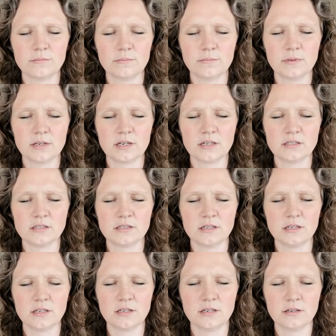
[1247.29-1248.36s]
because
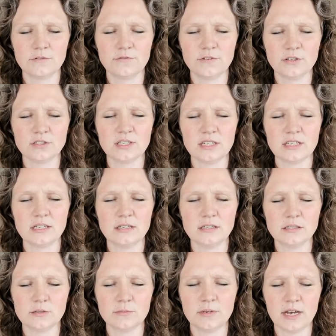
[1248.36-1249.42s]
he feels like he
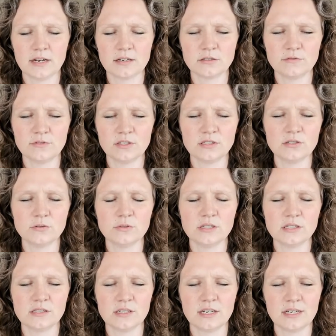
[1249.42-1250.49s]
needs to be actively
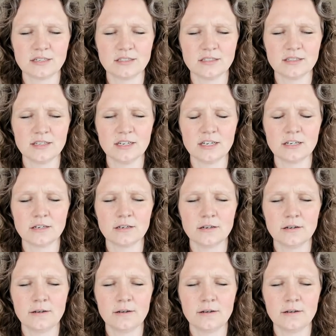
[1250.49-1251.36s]
doing the next thing.